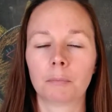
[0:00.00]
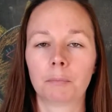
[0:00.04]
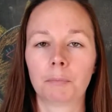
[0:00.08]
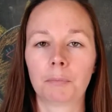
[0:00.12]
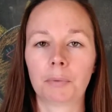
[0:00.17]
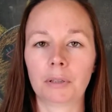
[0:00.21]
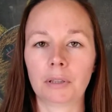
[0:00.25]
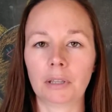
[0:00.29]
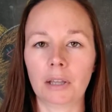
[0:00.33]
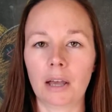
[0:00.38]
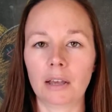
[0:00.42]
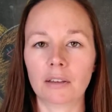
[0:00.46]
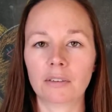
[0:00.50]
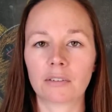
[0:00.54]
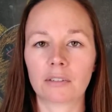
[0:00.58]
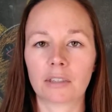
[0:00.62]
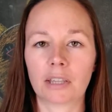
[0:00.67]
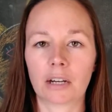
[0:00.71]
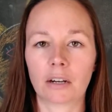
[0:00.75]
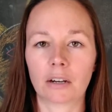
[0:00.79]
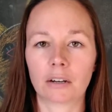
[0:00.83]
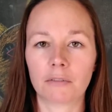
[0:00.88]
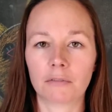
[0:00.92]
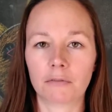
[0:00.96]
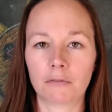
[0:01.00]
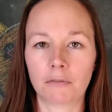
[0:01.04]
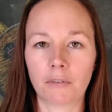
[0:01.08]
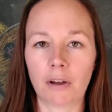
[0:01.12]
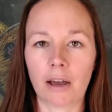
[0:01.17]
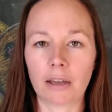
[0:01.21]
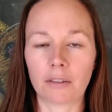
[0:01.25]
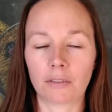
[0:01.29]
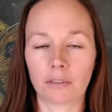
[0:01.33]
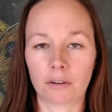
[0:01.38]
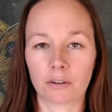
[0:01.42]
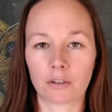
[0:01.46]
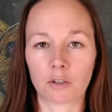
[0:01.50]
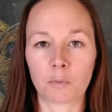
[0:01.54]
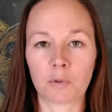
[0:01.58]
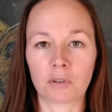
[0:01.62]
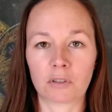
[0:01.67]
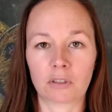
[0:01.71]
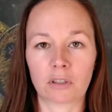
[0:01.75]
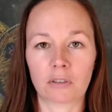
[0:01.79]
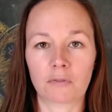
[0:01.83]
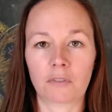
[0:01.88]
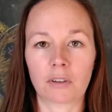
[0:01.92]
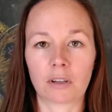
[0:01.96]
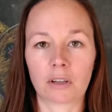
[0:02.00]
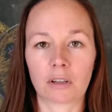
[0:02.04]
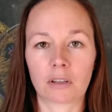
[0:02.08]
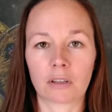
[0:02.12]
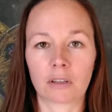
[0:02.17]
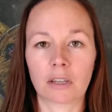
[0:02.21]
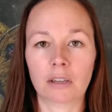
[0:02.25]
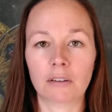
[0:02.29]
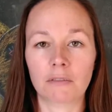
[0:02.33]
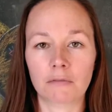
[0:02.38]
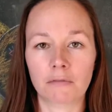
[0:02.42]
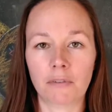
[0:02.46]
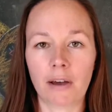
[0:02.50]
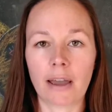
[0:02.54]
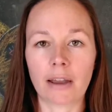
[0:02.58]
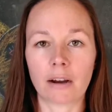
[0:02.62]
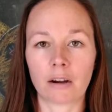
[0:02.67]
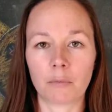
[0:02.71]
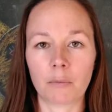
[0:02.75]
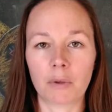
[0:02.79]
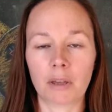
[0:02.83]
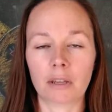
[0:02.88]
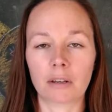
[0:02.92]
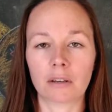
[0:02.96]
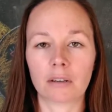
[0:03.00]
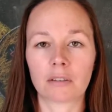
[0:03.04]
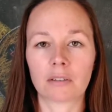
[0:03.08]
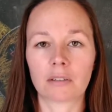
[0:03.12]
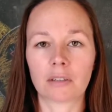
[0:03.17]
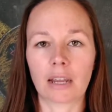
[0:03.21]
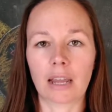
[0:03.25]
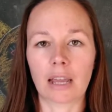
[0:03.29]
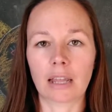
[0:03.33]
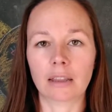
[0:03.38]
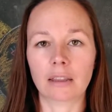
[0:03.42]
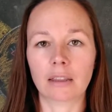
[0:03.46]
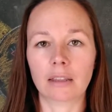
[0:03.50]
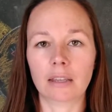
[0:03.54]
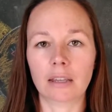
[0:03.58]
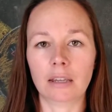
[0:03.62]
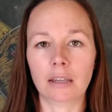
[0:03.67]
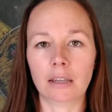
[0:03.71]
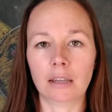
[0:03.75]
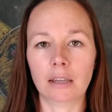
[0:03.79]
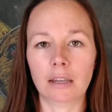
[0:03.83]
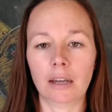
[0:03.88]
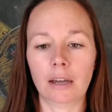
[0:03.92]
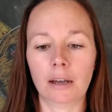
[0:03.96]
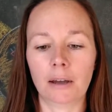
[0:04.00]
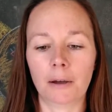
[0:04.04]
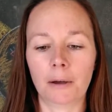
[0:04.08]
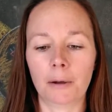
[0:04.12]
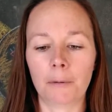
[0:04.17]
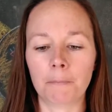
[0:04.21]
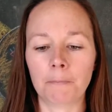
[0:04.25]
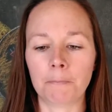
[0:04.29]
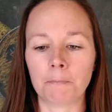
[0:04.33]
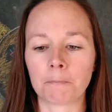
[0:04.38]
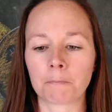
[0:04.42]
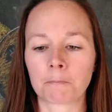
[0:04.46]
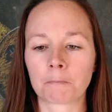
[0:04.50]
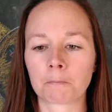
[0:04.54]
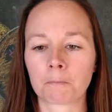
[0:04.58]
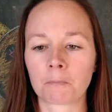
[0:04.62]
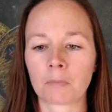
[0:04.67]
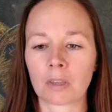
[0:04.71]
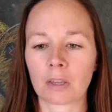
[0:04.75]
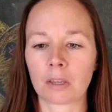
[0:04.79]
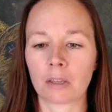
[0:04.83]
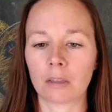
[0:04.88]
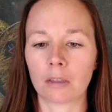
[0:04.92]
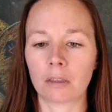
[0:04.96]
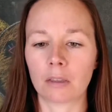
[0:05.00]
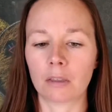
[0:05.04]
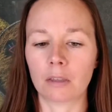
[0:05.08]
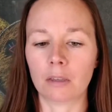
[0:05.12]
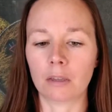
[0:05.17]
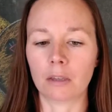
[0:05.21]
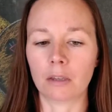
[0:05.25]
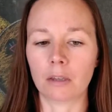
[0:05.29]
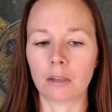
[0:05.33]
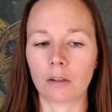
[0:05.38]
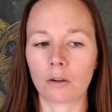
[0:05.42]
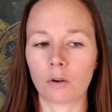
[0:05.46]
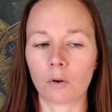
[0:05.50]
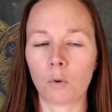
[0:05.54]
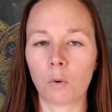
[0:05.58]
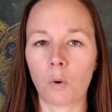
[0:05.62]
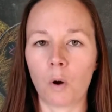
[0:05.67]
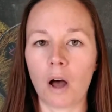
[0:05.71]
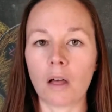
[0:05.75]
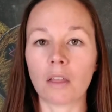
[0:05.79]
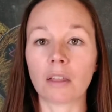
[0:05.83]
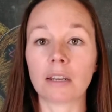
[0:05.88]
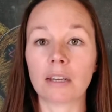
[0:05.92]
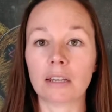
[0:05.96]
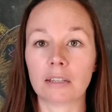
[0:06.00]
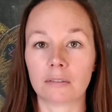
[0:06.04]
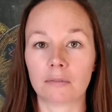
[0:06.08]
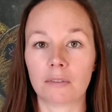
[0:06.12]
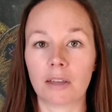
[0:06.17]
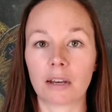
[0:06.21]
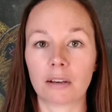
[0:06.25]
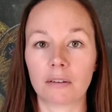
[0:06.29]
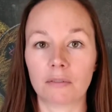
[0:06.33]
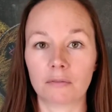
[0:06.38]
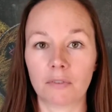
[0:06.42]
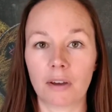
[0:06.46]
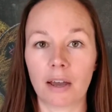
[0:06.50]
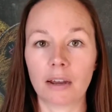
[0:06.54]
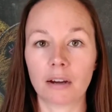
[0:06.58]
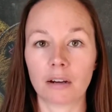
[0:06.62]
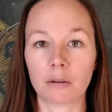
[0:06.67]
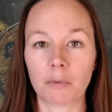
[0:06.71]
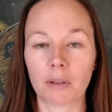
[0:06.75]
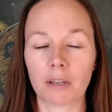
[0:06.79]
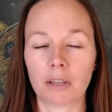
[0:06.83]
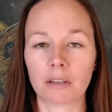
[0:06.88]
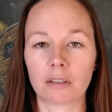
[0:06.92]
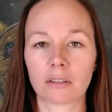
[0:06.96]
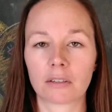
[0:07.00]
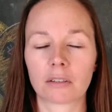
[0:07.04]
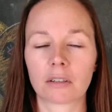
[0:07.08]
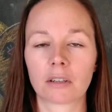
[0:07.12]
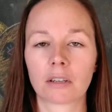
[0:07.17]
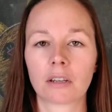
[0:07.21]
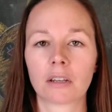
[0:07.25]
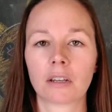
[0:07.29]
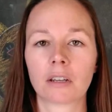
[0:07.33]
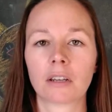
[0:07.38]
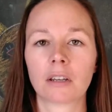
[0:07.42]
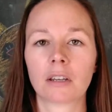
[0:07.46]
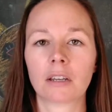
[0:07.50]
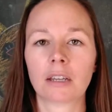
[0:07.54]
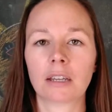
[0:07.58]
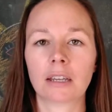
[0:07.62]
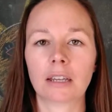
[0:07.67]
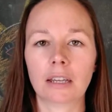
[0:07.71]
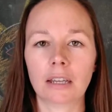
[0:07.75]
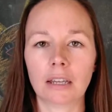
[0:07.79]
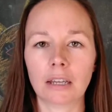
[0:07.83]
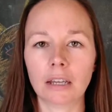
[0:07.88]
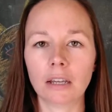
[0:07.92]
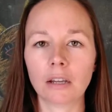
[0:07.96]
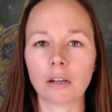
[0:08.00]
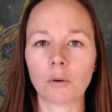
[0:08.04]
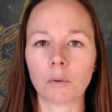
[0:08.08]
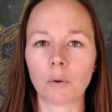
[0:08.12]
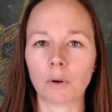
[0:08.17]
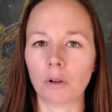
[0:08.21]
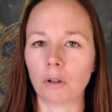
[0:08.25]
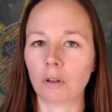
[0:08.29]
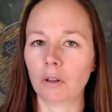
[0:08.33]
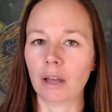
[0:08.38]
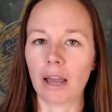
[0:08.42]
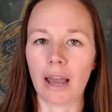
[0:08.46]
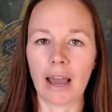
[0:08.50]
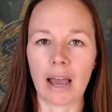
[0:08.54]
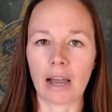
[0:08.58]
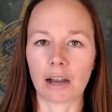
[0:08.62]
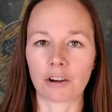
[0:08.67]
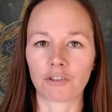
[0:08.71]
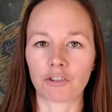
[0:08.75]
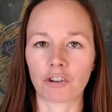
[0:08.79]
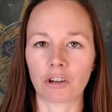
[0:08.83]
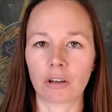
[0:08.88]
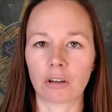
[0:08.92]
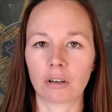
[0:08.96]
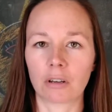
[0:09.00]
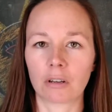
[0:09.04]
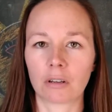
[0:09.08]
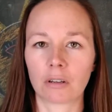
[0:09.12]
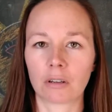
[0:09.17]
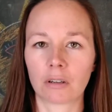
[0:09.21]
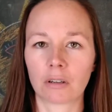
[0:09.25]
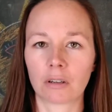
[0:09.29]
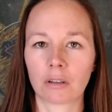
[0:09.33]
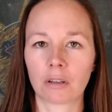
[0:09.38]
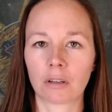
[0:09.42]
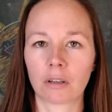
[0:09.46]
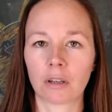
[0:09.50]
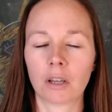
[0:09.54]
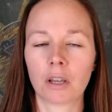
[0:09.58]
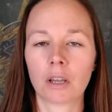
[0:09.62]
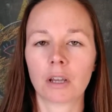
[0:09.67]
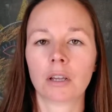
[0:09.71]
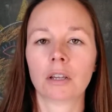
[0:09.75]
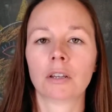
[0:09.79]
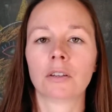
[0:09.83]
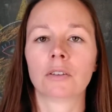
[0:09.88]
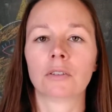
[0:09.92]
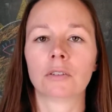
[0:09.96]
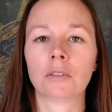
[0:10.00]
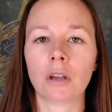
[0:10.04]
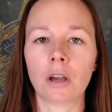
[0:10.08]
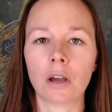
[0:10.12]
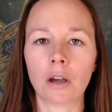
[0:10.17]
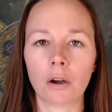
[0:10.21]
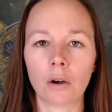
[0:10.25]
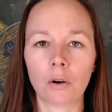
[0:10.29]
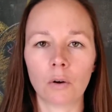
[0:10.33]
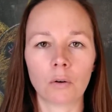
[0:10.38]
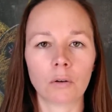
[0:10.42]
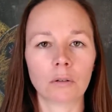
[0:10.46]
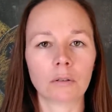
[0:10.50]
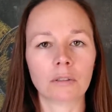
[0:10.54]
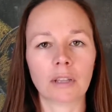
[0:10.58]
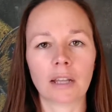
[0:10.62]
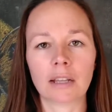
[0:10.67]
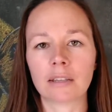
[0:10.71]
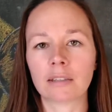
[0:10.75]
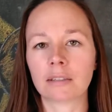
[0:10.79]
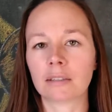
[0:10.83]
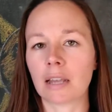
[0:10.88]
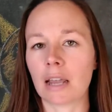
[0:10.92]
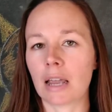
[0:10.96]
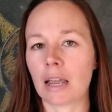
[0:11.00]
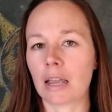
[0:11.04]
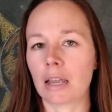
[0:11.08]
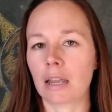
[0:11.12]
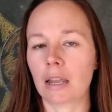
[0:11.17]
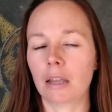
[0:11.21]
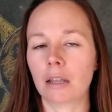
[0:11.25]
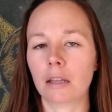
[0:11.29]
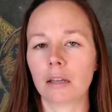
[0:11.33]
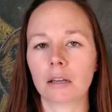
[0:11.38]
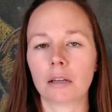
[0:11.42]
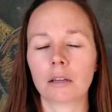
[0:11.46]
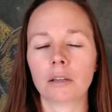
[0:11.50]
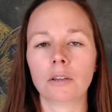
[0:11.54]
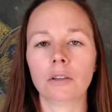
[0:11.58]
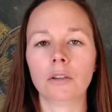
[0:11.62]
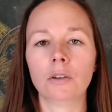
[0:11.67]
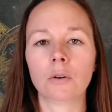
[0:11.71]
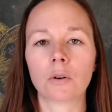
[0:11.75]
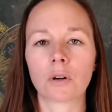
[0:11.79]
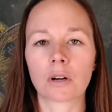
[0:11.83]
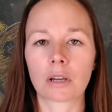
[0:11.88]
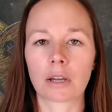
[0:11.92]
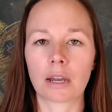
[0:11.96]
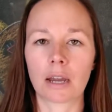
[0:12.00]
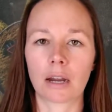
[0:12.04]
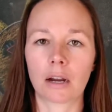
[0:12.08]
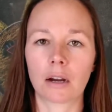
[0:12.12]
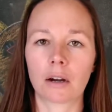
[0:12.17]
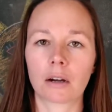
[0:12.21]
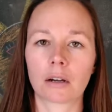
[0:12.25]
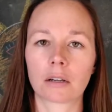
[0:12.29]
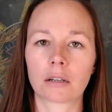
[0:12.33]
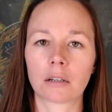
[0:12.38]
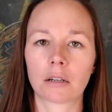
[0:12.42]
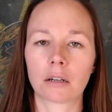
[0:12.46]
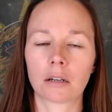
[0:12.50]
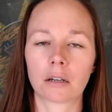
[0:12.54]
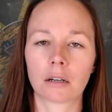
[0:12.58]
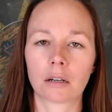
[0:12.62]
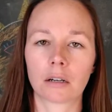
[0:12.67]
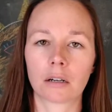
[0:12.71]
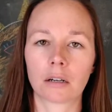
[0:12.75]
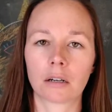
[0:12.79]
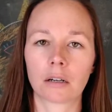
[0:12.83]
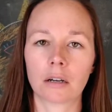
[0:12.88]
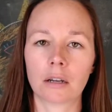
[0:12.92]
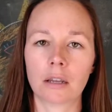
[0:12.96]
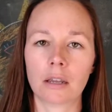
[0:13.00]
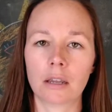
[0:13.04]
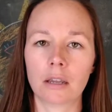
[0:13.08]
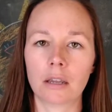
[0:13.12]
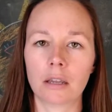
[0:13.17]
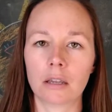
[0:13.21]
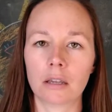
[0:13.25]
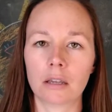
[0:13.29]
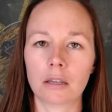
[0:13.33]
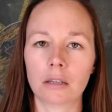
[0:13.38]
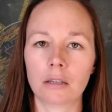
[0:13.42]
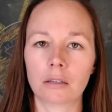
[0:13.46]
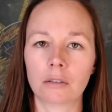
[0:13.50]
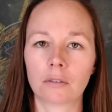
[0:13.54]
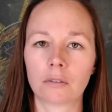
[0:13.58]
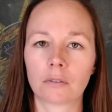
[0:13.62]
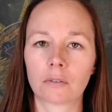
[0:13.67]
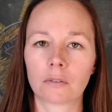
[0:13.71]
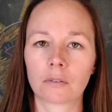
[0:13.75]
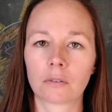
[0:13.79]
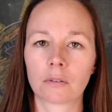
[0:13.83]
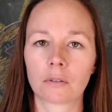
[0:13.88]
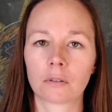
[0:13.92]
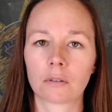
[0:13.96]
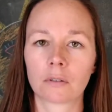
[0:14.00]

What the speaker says: plus their specific environment and the qualities of that environment equal action. So let's say your character is